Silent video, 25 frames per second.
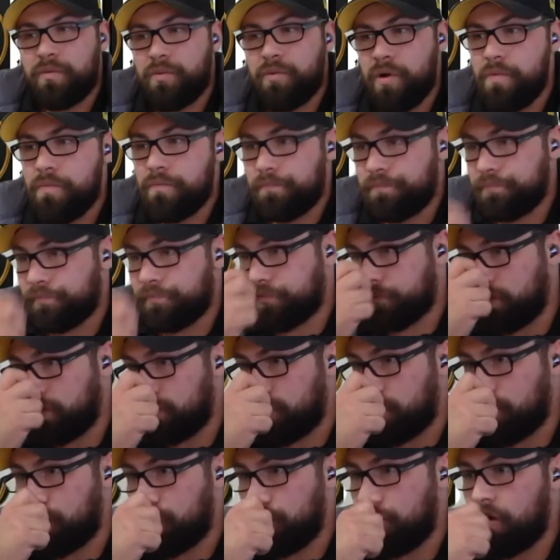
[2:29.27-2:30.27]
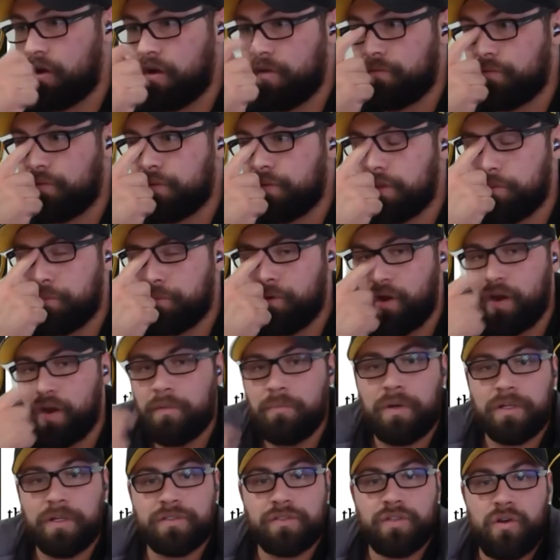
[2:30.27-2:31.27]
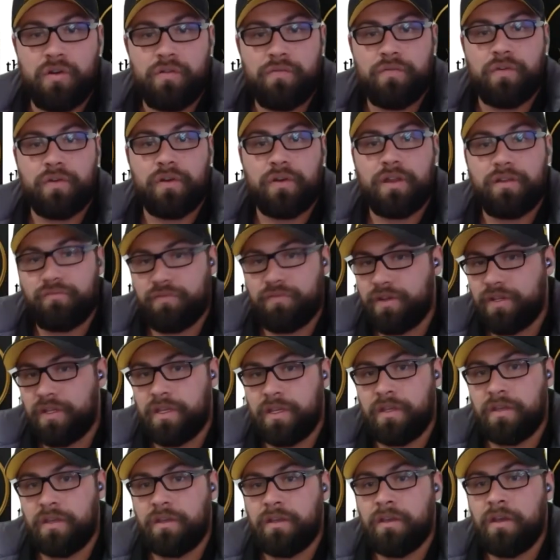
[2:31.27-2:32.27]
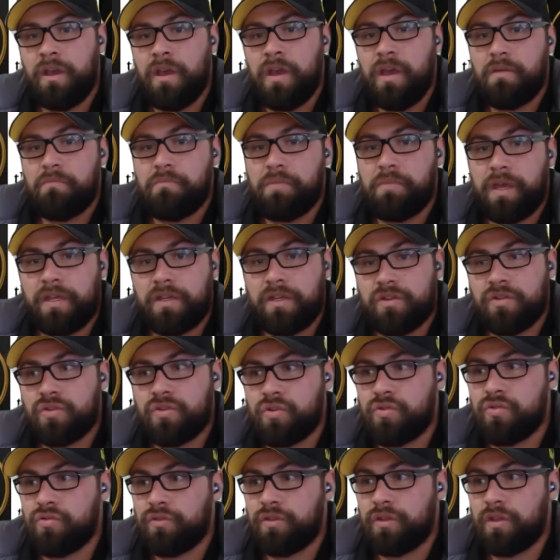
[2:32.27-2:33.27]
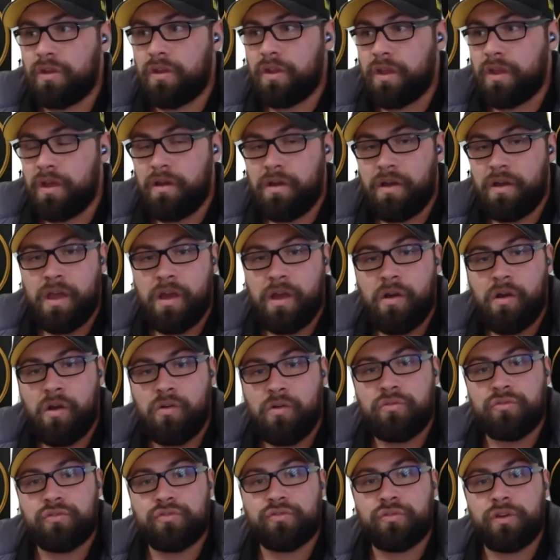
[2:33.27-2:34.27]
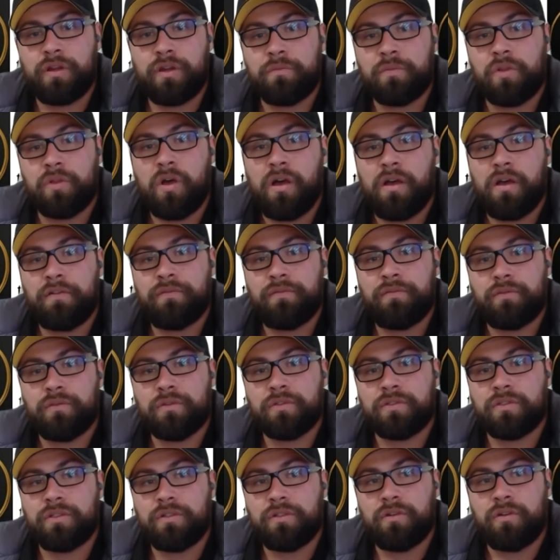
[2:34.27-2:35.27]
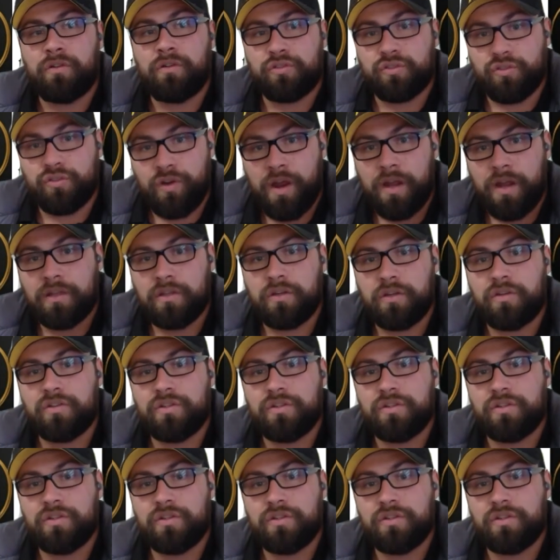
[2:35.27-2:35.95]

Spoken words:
Well, I've really prided myself on every year making sure that our whole dream life was on track.